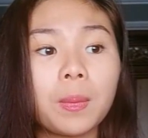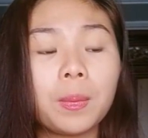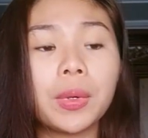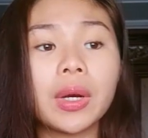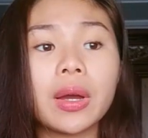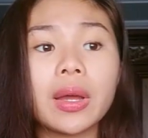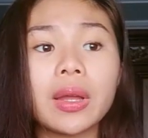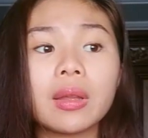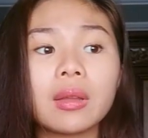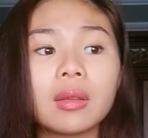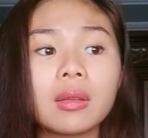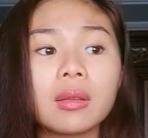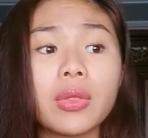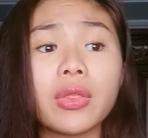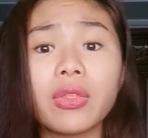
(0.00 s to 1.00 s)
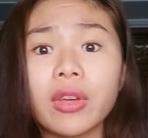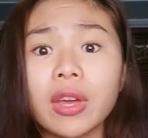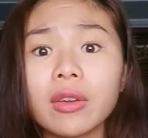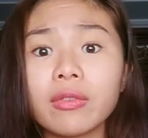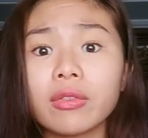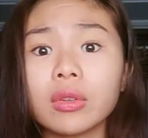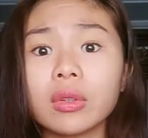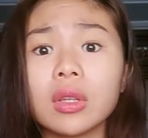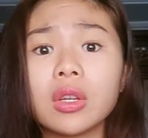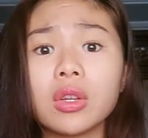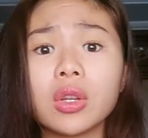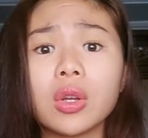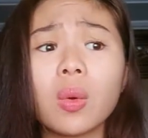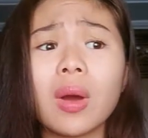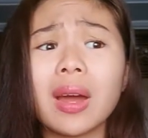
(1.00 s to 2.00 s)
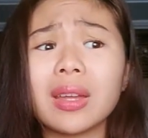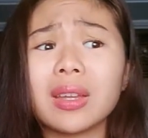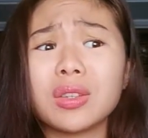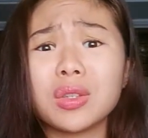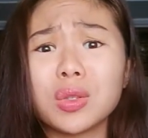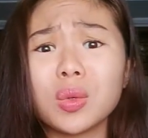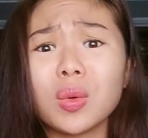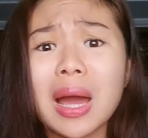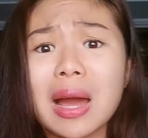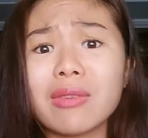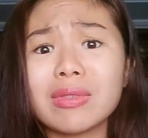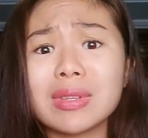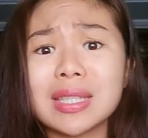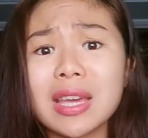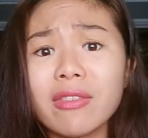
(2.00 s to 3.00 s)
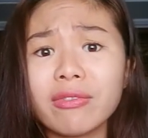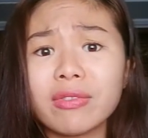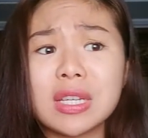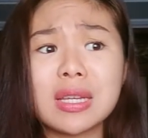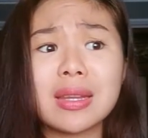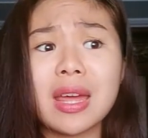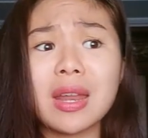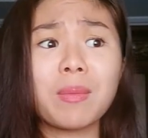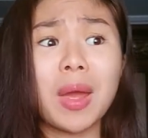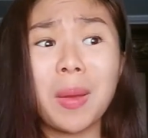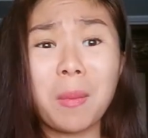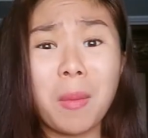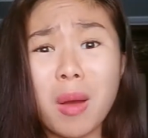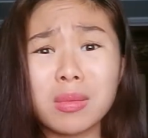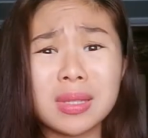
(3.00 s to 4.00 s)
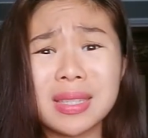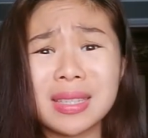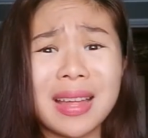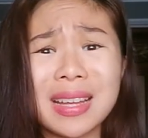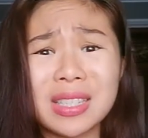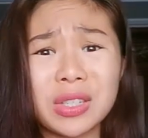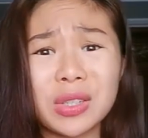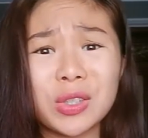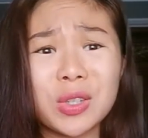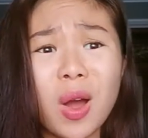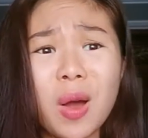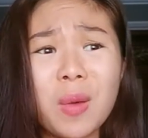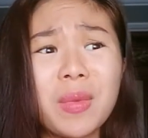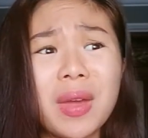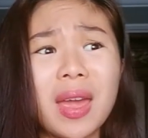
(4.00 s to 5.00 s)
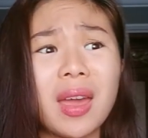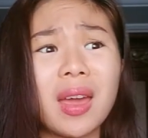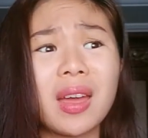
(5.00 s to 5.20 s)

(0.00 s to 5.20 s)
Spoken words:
But thankfully, I do have a safety net. My mom still has her job,